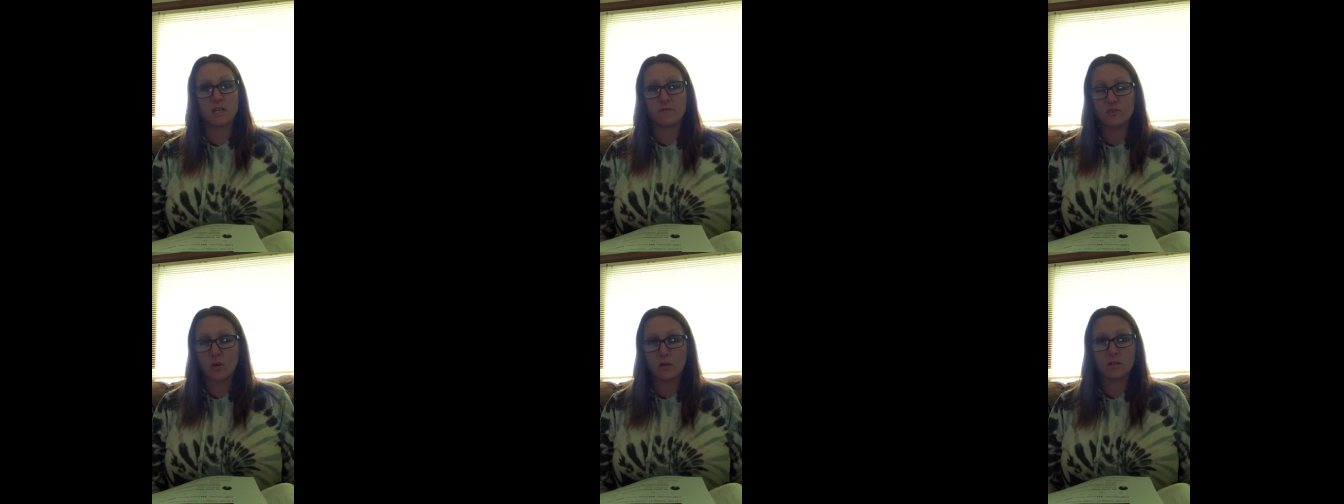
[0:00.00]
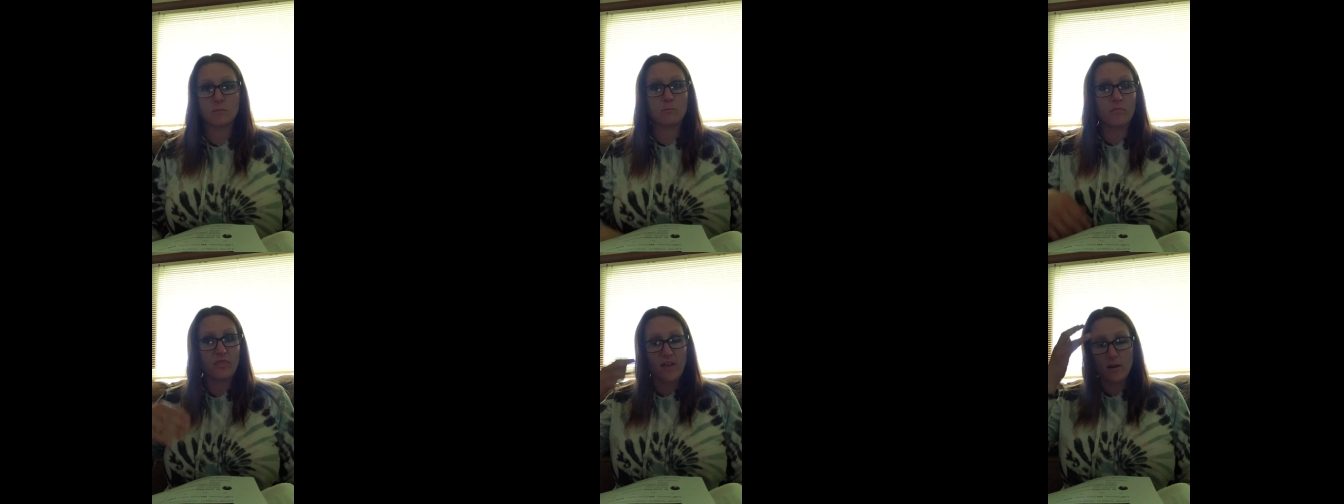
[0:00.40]
I've talked a
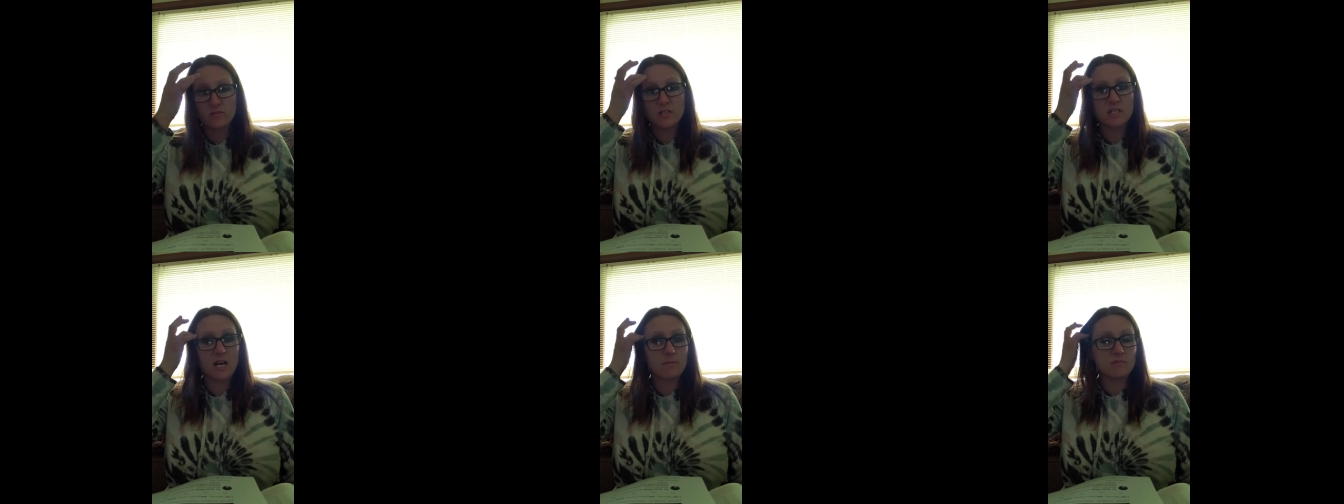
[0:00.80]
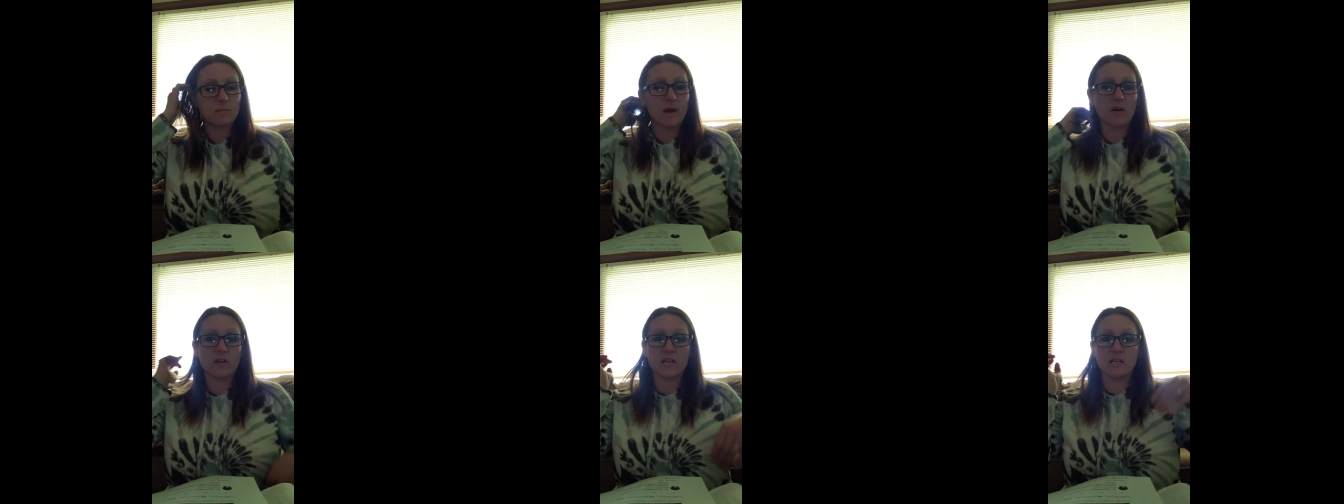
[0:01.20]
thousand times
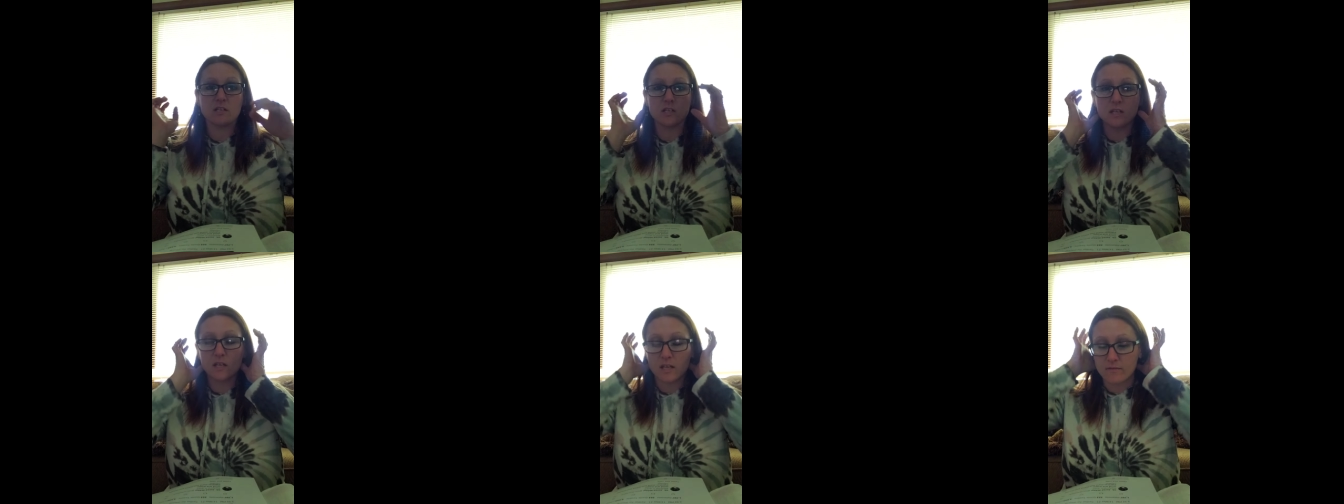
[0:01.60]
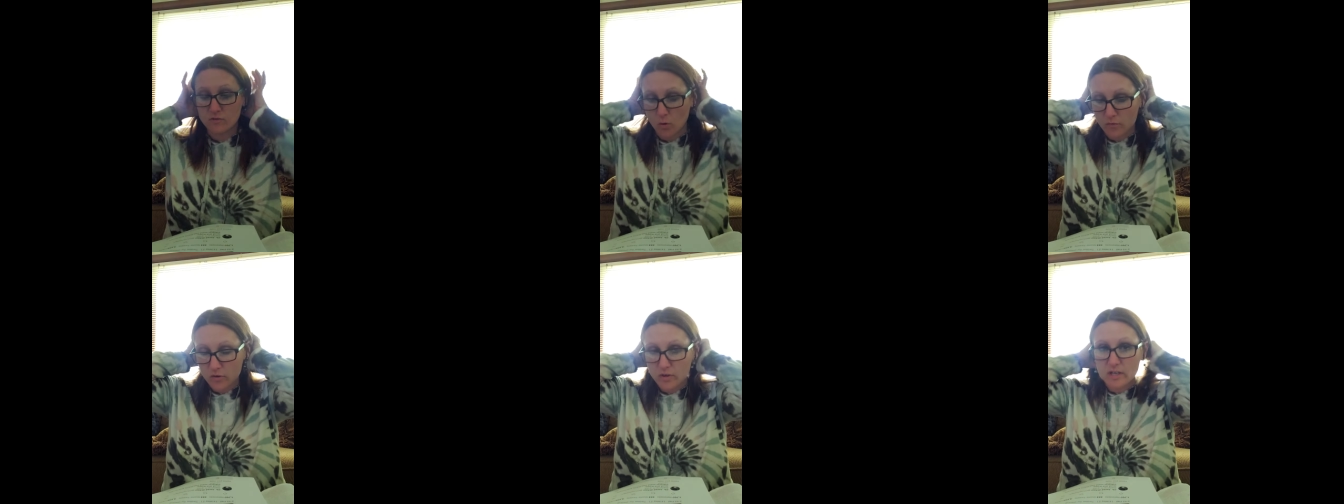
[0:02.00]
about it. He lives
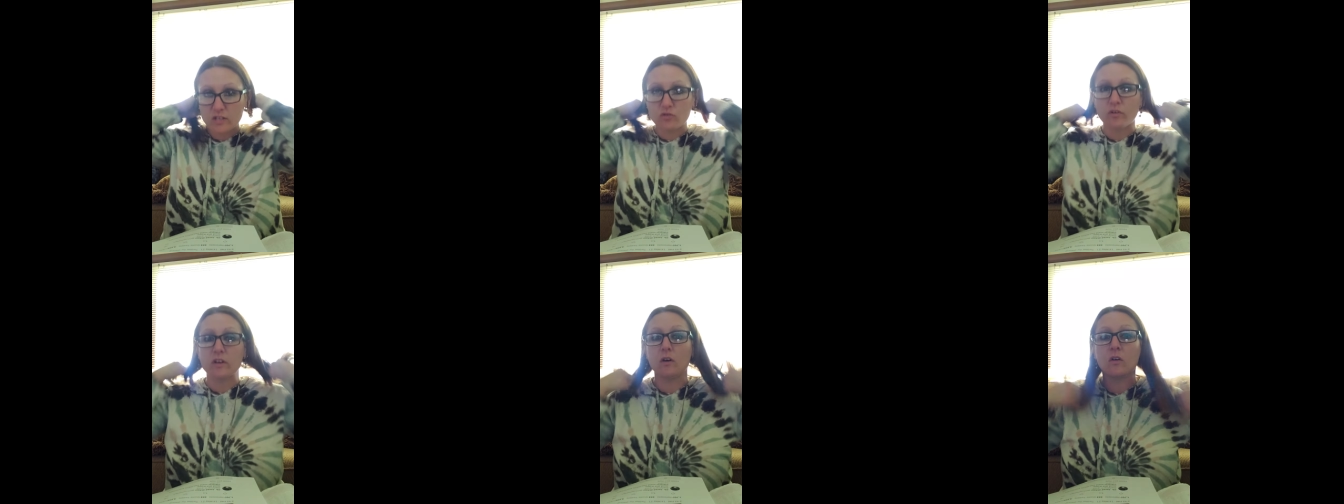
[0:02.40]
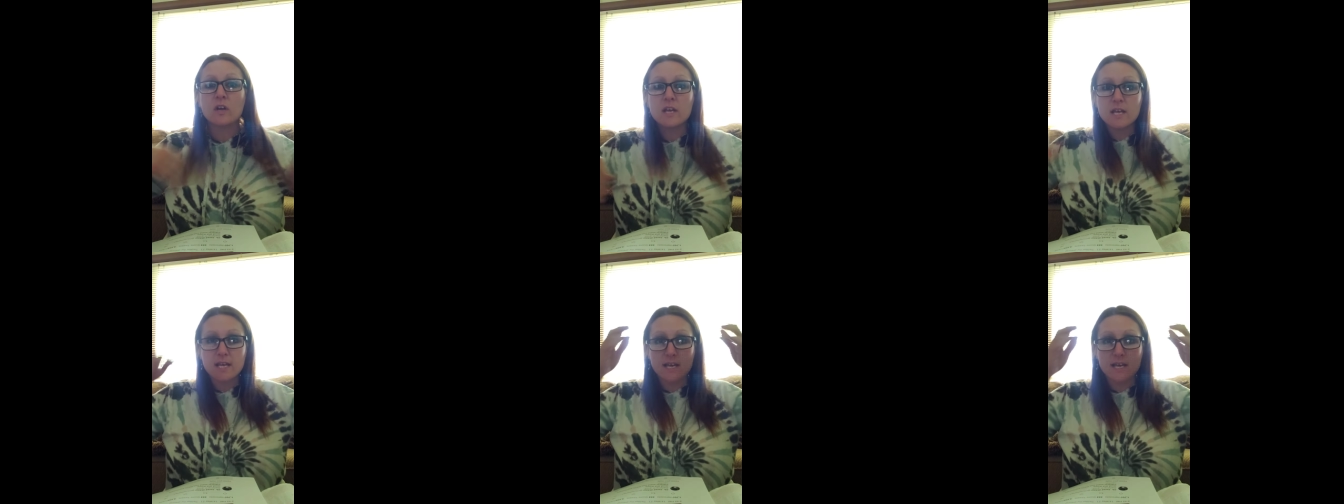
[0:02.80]
over in Israel.